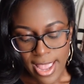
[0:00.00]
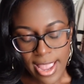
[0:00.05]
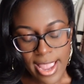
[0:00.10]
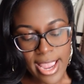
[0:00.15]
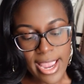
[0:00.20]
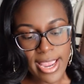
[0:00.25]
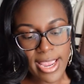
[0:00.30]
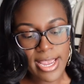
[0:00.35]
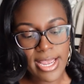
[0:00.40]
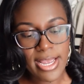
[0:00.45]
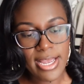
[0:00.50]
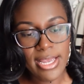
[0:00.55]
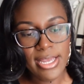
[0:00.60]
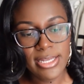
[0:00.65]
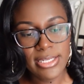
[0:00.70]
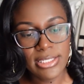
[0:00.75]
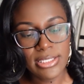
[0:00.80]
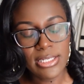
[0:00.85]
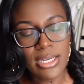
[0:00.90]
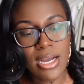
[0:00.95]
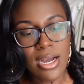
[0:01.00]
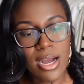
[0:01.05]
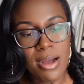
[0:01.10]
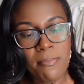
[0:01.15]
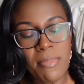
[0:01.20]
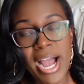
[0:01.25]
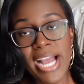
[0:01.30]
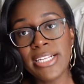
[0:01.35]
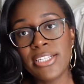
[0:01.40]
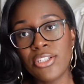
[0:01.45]
And
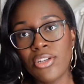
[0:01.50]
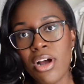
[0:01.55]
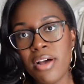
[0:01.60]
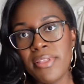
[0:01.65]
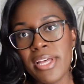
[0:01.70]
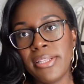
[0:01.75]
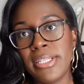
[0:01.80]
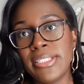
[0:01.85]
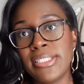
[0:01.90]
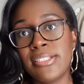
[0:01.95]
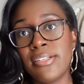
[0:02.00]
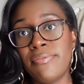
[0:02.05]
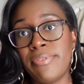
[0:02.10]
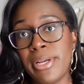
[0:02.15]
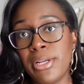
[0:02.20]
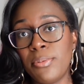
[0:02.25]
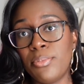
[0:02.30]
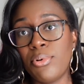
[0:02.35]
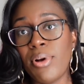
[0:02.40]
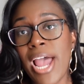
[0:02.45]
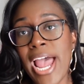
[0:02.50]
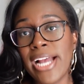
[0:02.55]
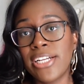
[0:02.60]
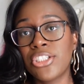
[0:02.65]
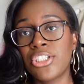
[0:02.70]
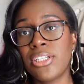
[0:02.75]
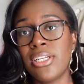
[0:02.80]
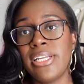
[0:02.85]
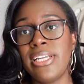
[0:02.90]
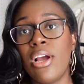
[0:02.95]
I saw that this is available
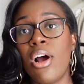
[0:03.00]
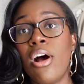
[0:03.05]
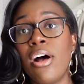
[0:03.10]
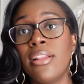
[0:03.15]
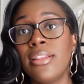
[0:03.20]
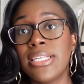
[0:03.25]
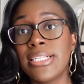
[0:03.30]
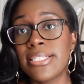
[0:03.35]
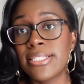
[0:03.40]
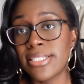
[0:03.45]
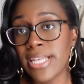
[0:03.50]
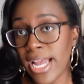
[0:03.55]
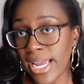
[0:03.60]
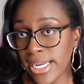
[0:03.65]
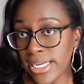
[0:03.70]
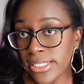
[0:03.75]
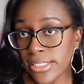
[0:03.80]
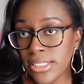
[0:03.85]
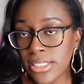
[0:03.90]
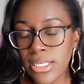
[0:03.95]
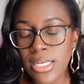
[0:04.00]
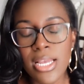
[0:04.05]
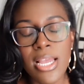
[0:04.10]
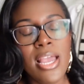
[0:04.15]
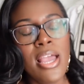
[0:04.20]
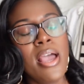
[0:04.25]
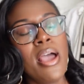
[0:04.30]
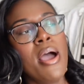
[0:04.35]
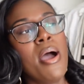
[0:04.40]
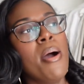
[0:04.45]
actually on the site,
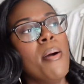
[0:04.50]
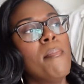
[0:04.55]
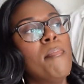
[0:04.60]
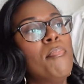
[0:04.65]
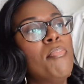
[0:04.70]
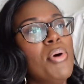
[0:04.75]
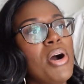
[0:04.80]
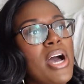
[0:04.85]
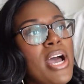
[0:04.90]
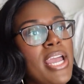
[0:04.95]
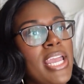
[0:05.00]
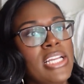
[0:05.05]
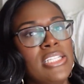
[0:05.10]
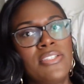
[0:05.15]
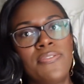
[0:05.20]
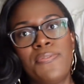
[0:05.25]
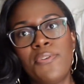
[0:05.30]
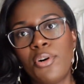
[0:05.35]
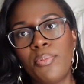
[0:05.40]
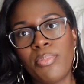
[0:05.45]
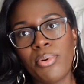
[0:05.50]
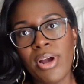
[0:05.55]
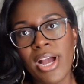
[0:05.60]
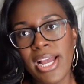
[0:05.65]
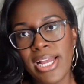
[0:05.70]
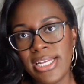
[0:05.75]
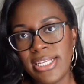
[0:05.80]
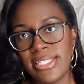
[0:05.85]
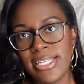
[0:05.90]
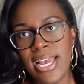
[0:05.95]
but it's full
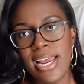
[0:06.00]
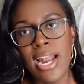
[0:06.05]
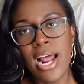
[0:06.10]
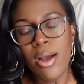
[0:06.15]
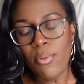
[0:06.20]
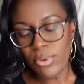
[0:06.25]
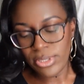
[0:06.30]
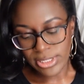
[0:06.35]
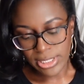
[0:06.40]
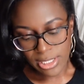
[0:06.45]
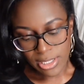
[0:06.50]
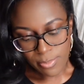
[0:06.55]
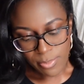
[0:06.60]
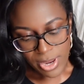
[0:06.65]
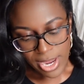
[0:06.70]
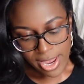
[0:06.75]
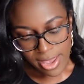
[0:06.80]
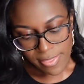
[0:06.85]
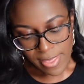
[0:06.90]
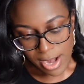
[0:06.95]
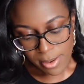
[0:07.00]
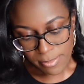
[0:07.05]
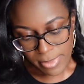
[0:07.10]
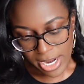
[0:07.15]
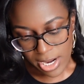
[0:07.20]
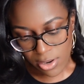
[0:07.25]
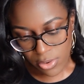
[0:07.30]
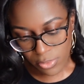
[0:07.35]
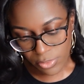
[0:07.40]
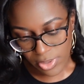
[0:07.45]
price and I wasn't gonna pay that
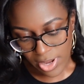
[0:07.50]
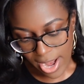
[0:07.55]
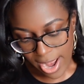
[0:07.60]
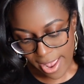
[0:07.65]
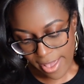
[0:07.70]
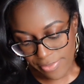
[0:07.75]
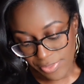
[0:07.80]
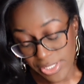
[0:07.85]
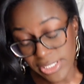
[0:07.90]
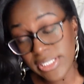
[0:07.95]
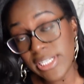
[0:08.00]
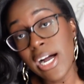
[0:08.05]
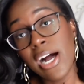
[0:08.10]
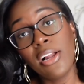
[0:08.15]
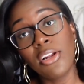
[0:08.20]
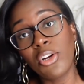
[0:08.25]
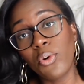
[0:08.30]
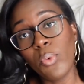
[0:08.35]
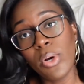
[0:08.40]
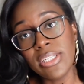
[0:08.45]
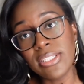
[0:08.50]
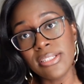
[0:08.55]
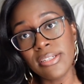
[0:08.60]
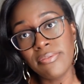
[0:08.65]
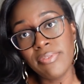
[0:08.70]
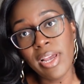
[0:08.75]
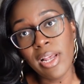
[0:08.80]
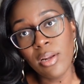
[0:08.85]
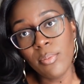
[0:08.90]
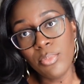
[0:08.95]
amount, and this color wasn't
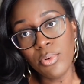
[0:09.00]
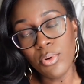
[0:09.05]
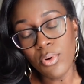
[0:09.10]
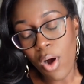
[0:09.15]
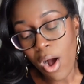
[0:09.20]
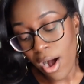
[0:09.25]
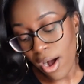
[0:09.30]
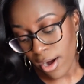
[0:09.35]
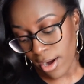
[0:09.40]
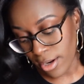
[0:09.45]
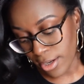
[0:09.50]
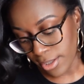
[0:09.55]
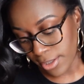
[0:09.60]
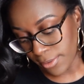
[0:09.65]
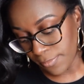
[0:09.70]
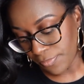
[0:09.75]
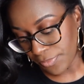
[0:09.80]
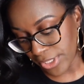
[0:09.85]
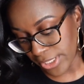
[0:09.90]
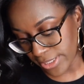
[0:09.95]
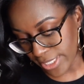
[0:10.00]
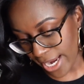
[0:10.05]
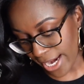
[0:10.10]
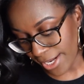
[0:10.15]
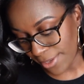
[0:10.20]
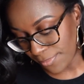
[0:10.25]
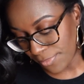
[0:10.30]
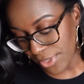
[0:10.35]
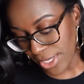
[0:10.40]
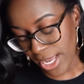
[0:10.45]
available on the
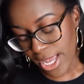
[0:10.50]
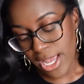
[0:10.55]
site.